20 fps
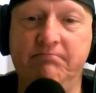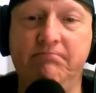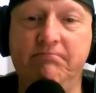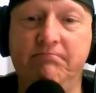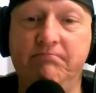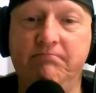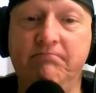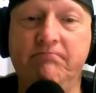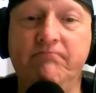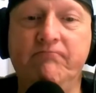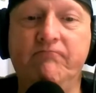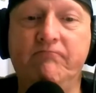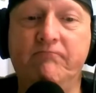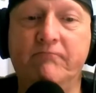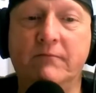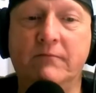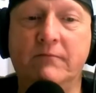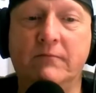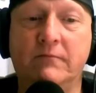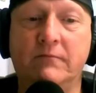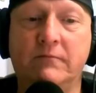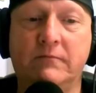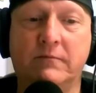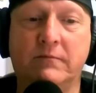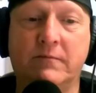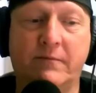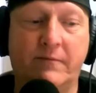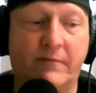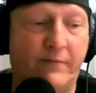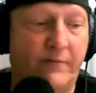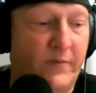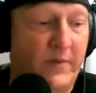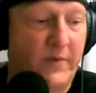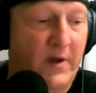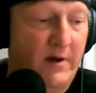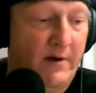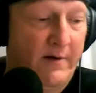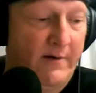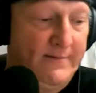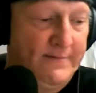
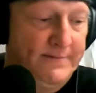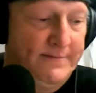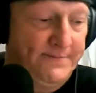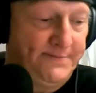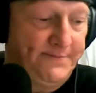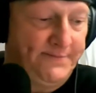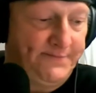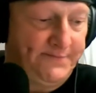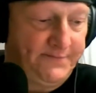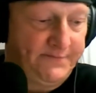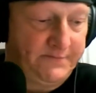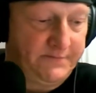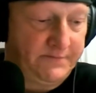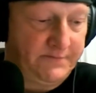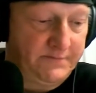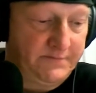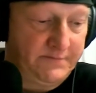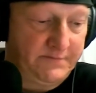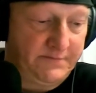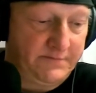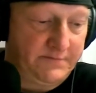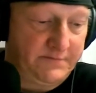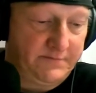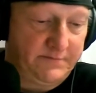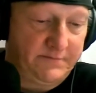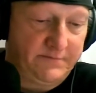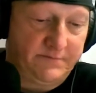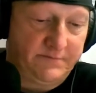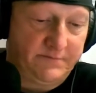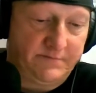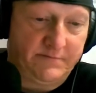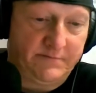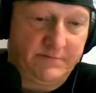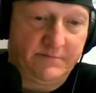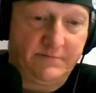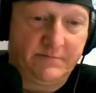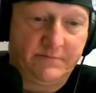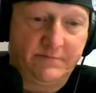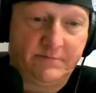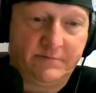
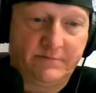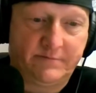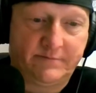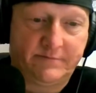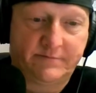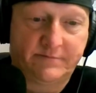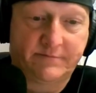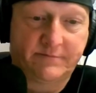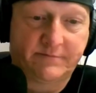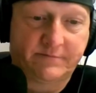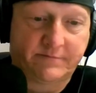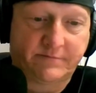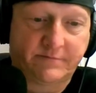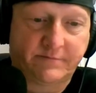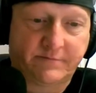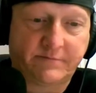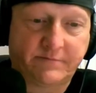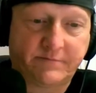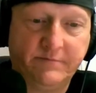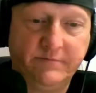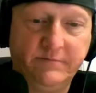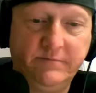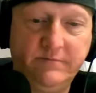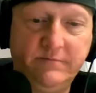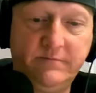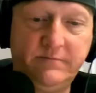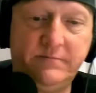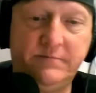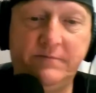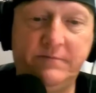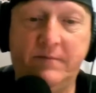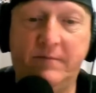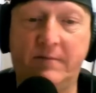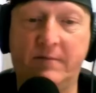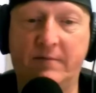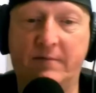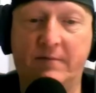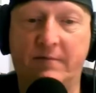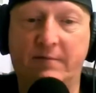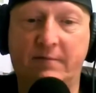
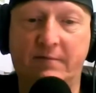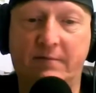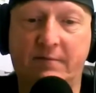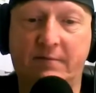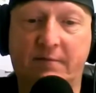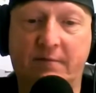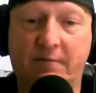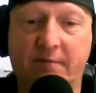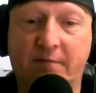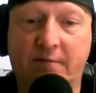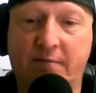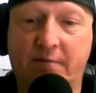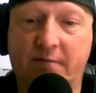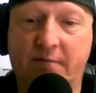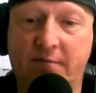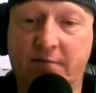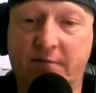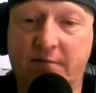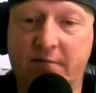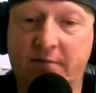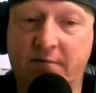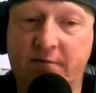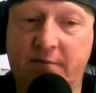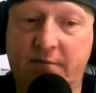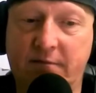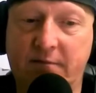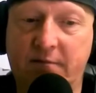No words are spoken by the person on screen.